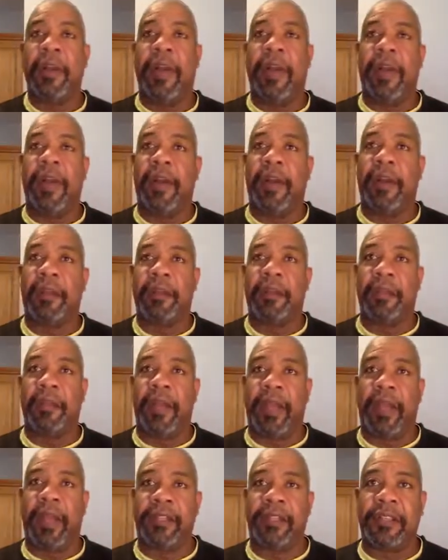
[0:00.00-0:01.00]

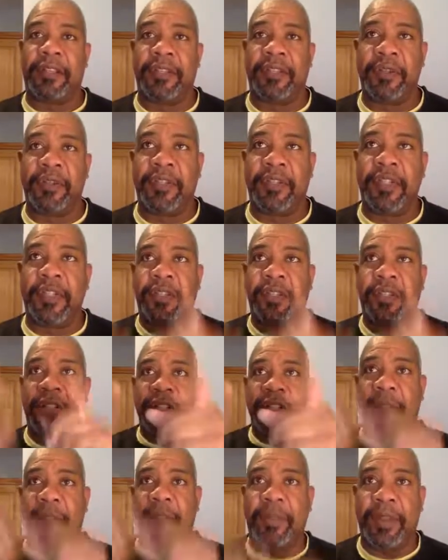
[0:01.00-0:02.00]
I do see that
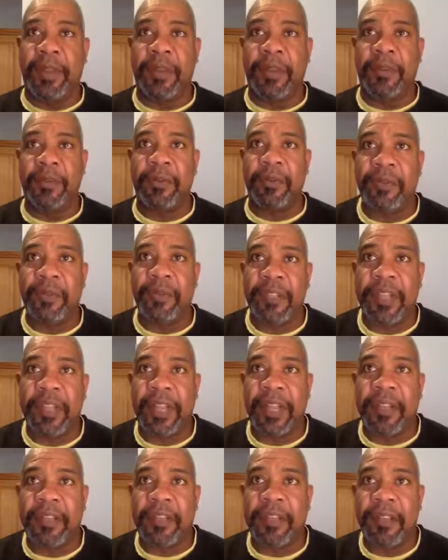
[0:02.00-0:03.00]
there's somebody who's
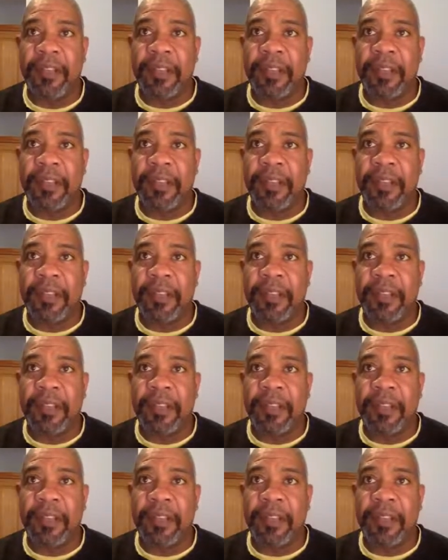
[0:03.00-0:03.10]
at